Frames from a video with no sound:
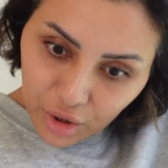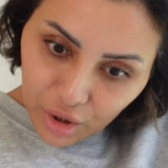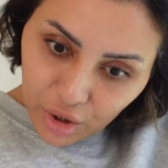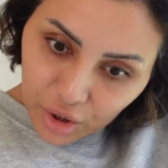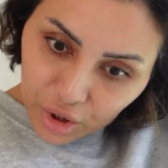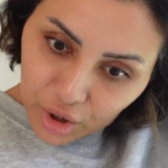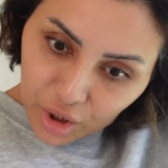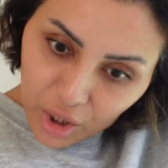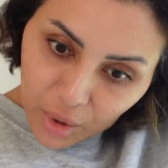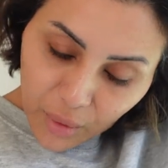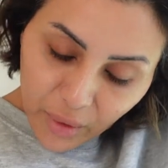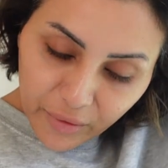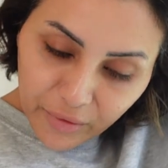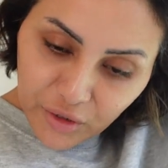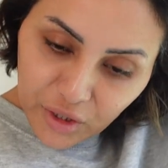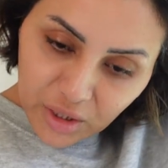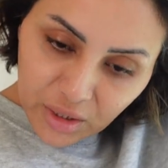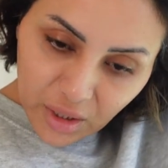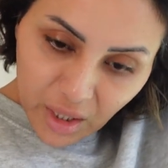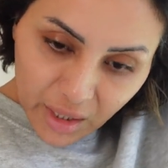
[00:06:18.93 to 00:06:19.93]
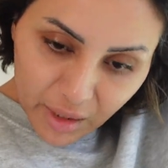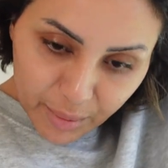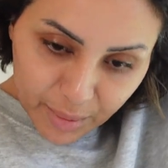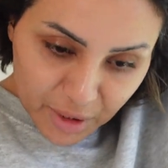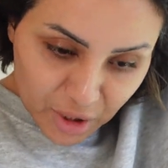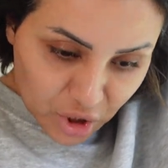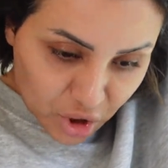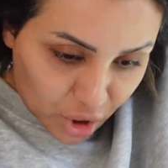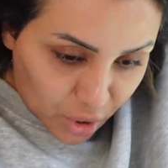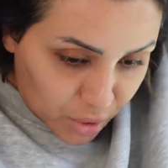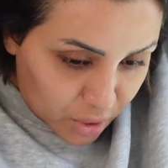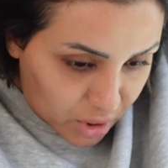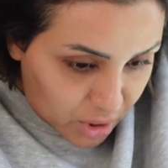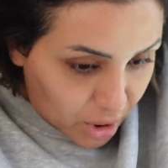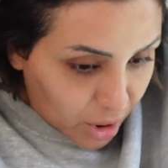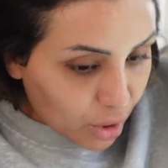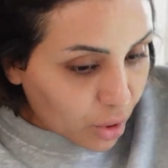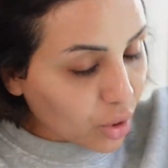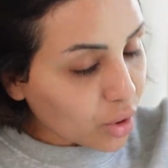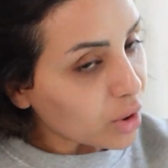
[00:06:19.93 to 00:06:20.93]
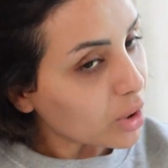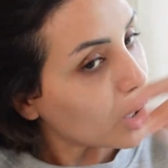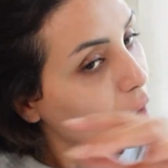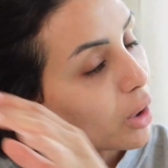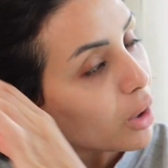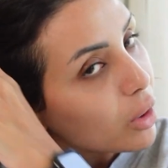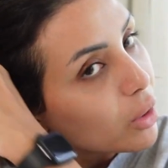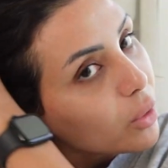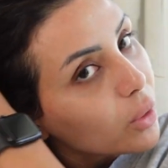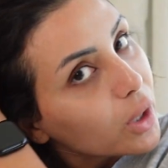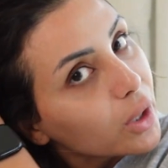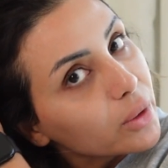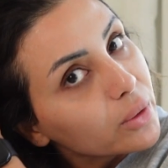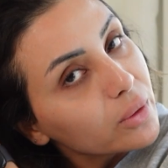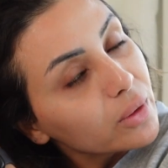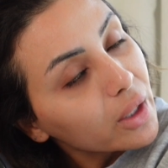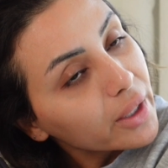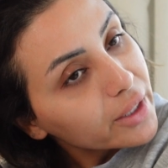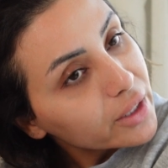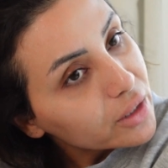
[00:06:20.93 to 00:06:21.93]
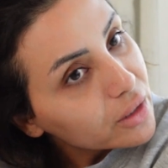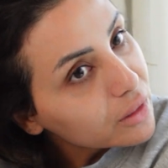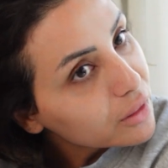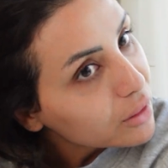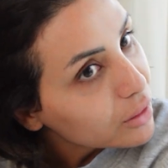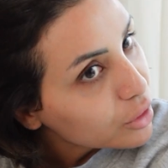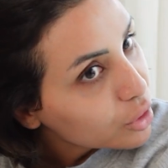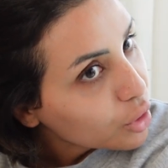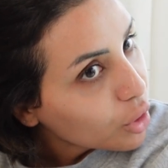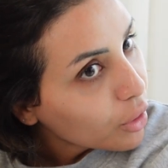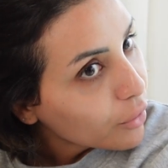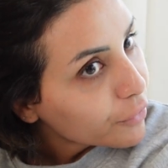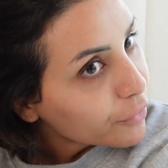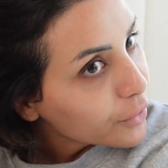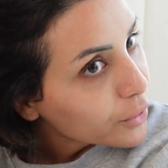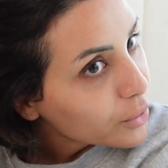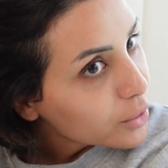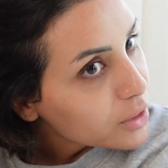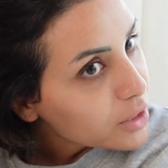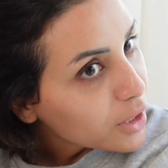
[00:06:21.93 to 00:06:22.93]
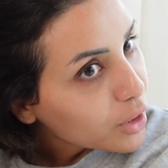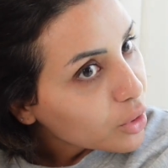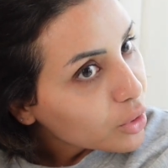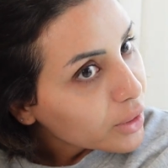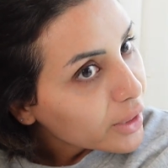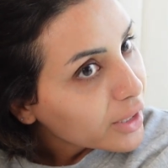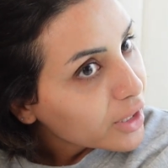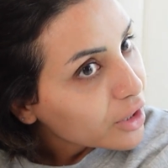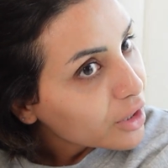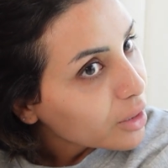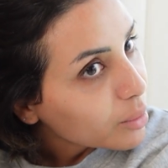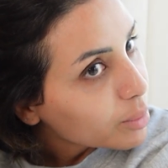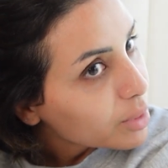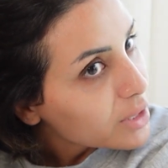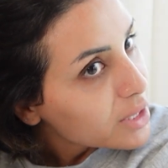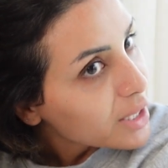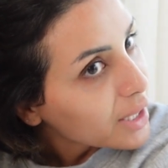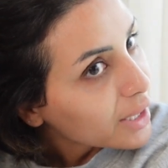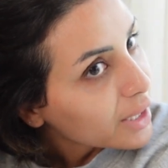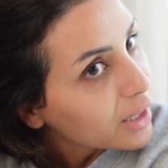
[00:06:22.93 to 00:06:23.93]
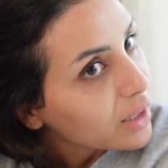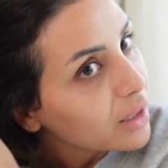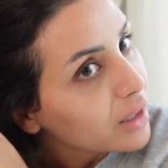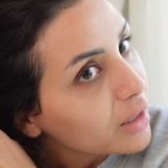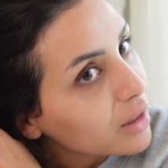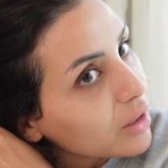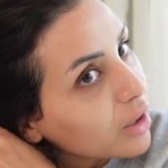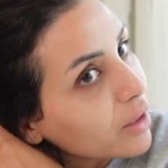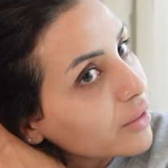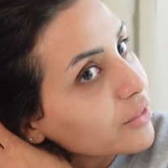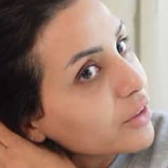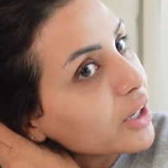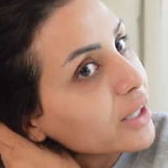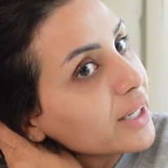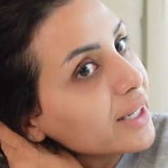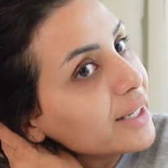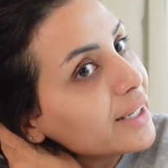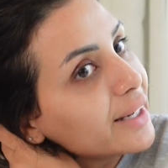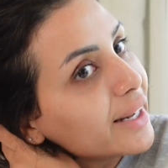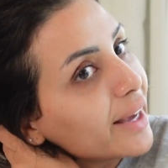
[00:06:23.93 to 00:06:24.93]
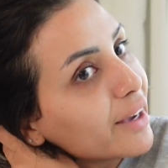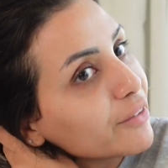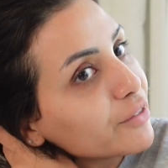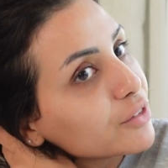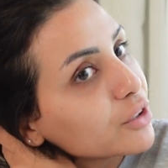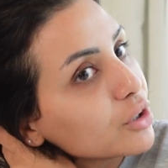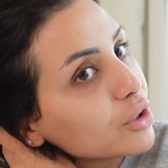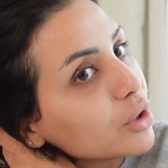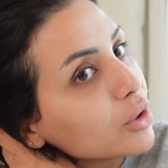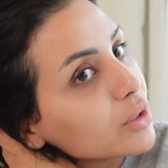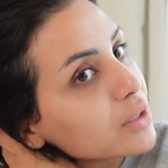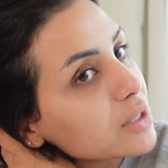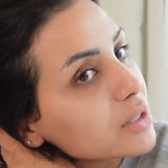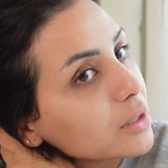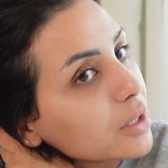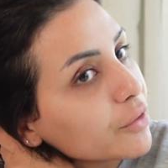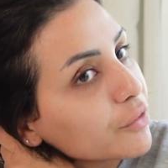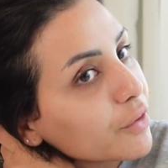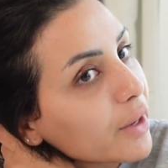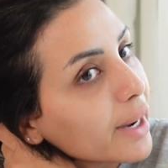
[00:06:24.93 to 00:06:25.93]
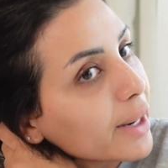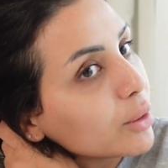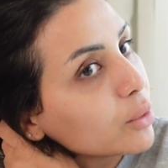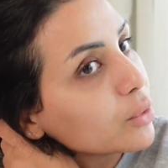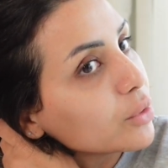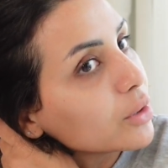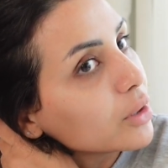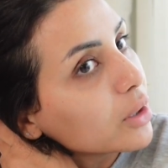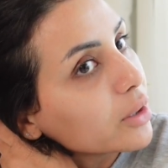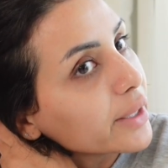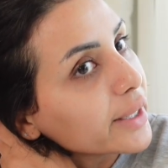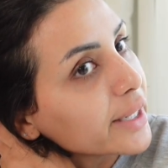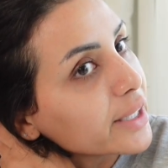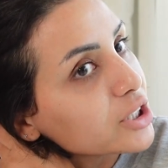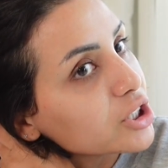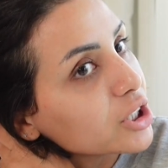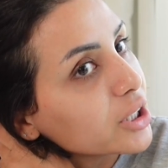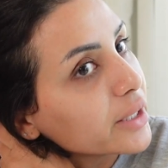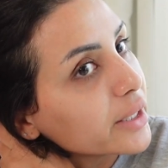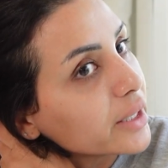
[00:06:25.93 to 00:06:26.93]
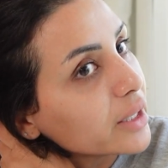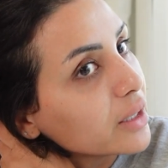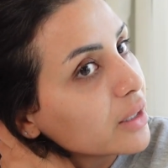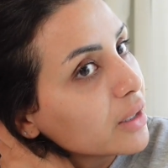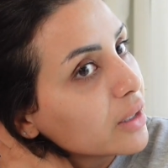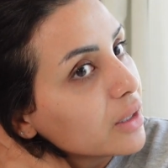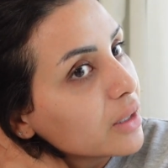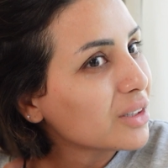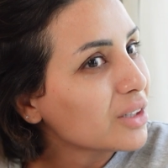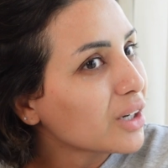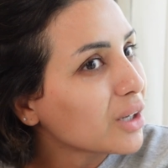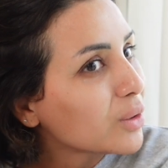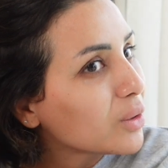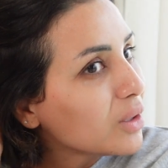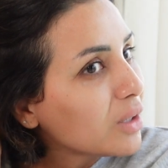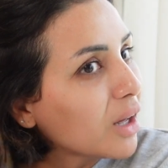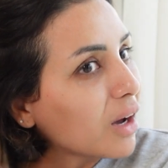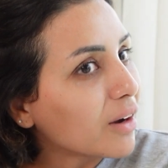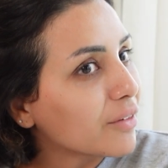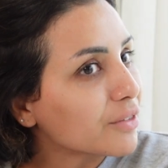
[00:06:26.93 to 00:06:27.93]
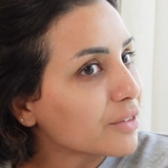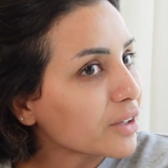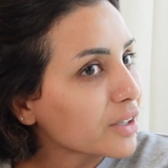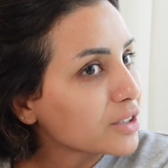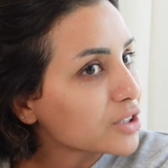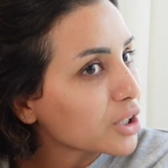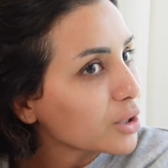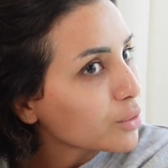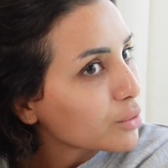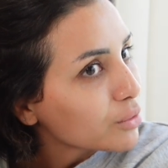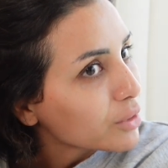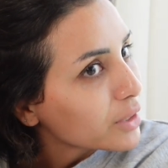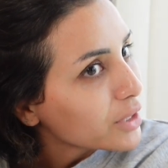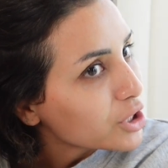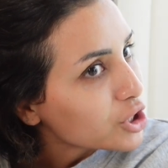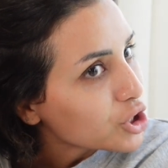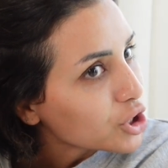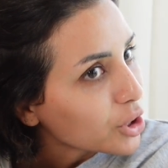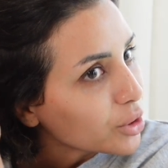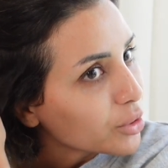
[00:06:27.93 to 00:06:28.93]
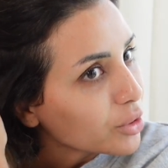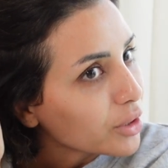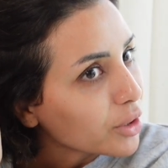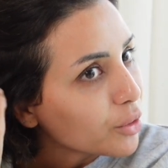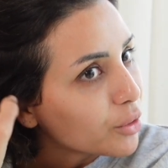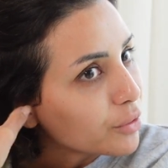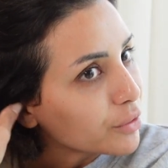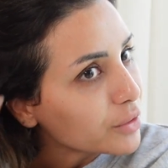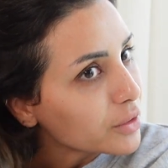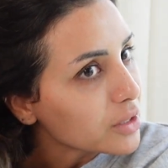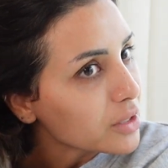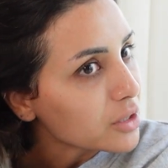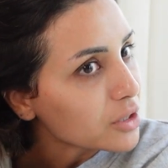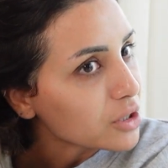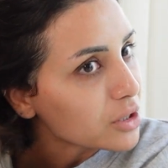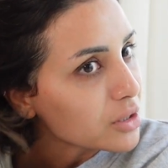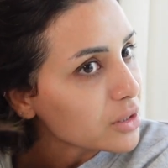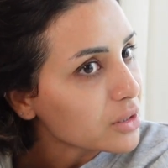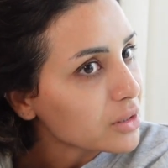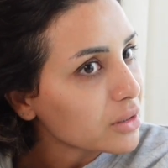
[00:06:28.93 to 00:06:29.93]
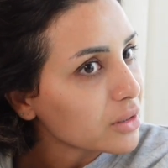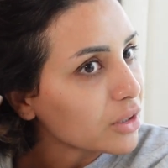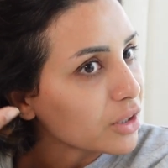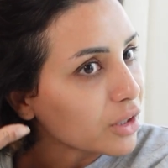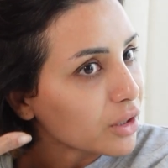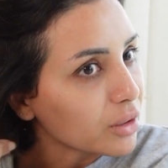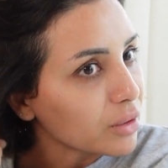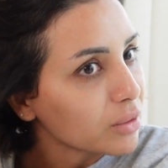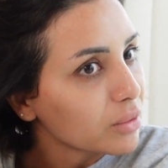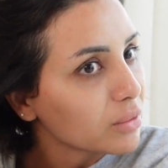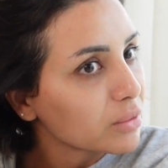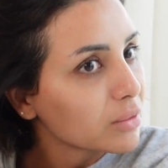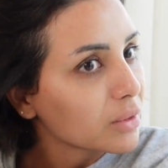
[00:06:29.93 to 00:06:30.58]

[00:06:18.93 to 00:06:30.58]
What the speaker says: You know, I've just kind of been so stuck on, like not focusing on anything particular that I've kind of left a lot of stuff out that I actually, you know, love and I don't really show you that often, such as, you know,